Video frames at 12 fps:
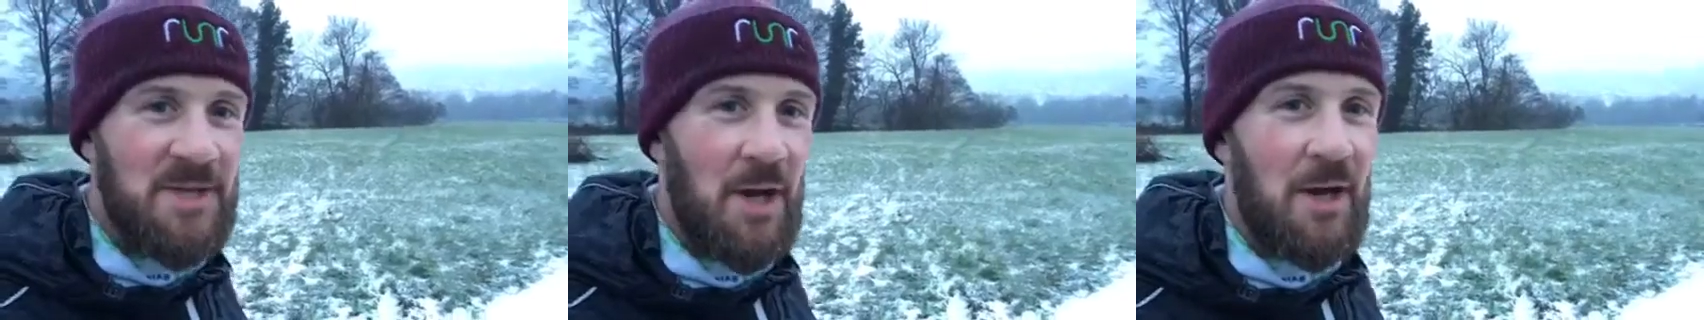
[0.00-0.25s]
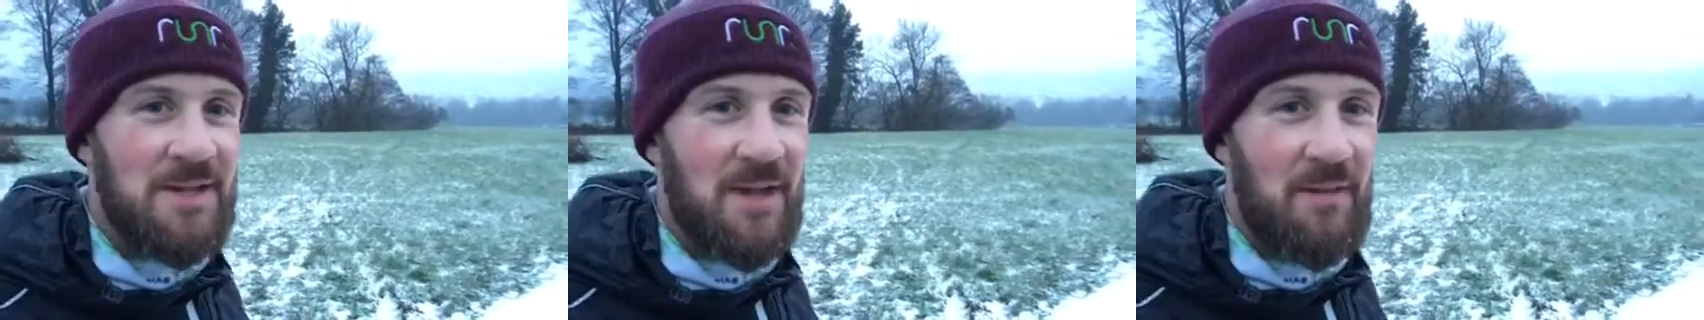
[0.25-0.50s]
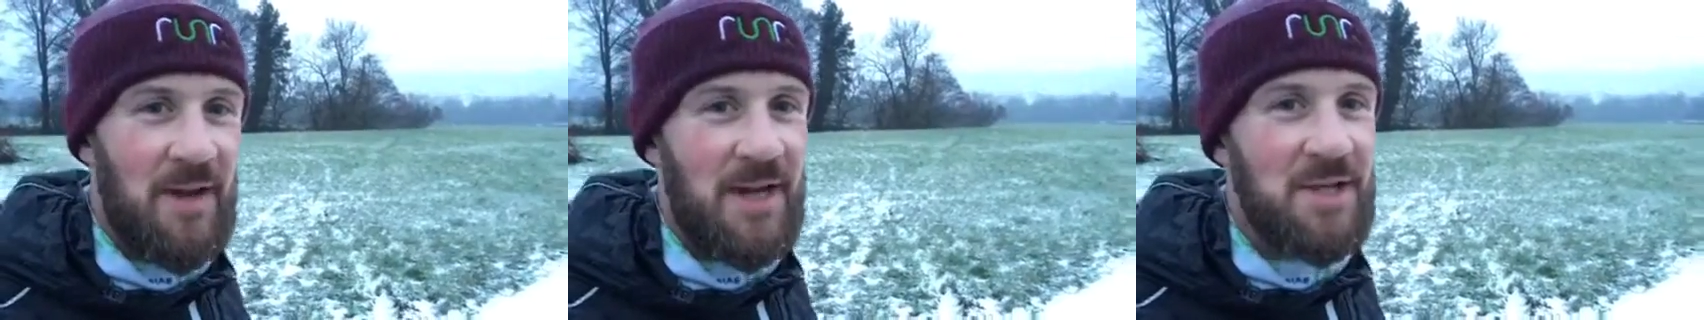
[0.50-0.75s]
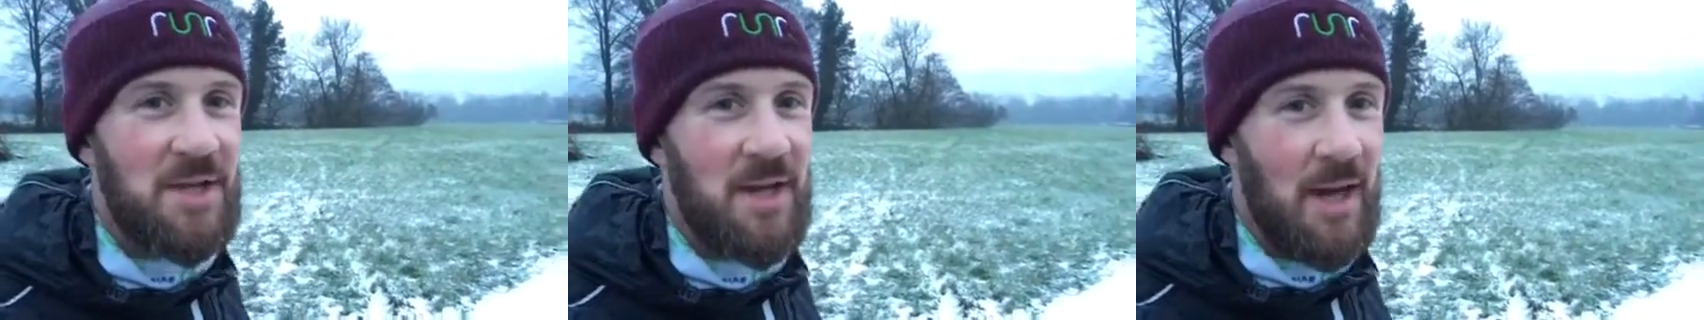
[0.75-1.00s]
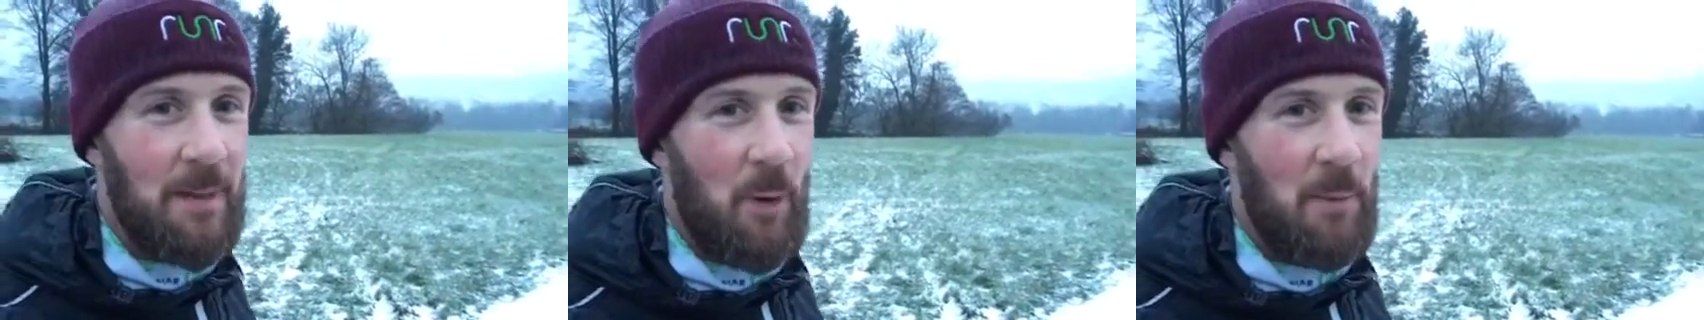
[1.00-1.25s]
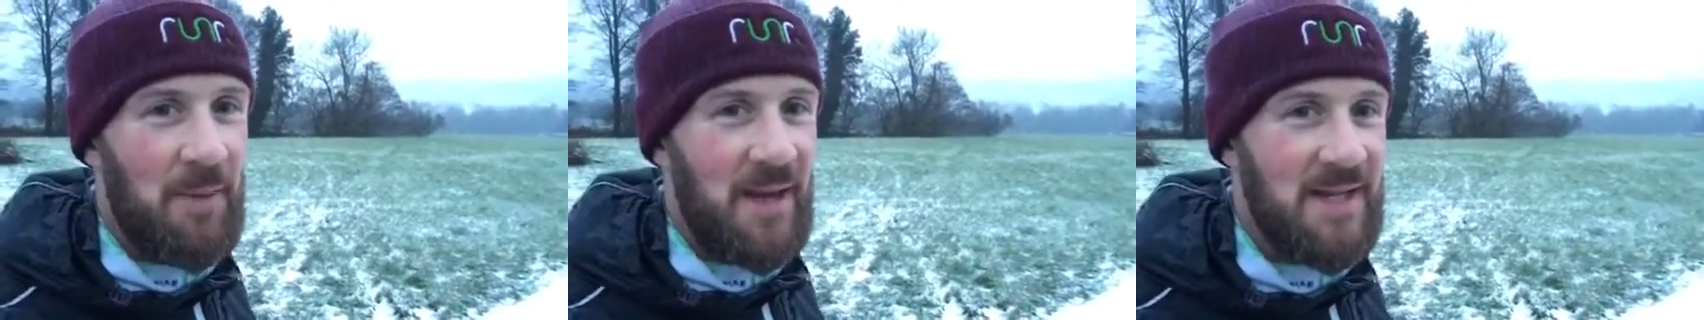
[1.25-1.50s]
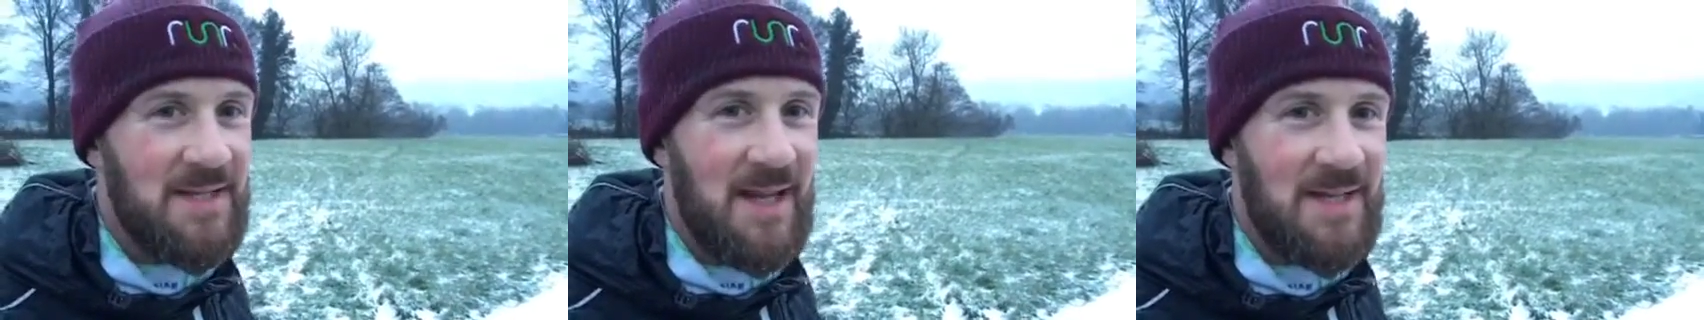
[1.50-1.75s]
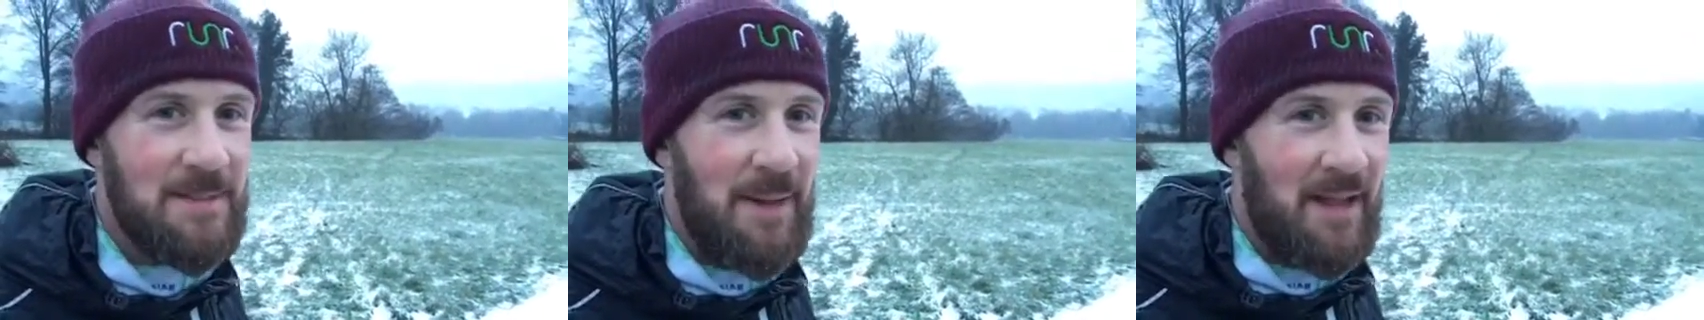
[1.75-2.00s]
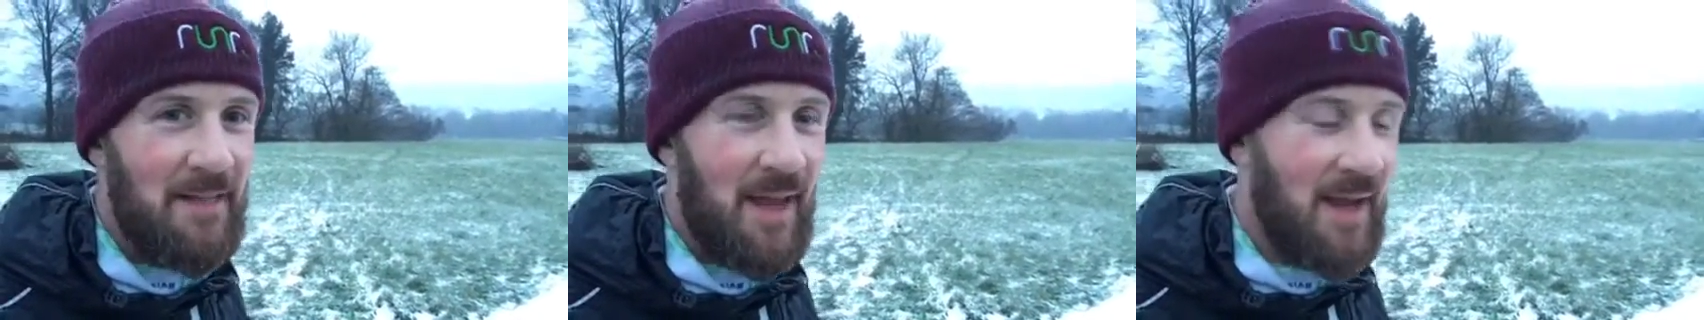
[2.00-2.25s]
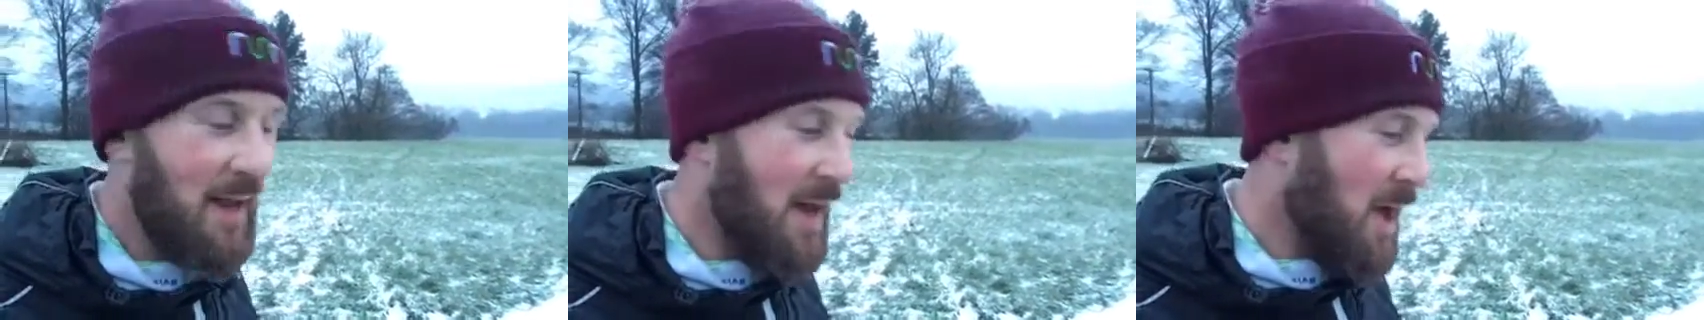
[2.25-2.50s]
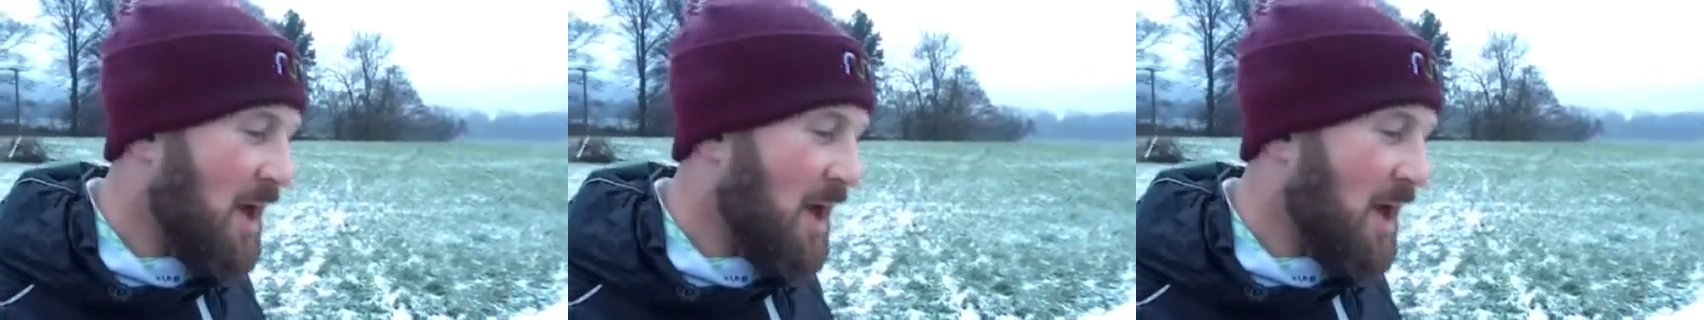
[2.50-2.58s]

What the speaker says: start to finish in one piece. That's the main thing.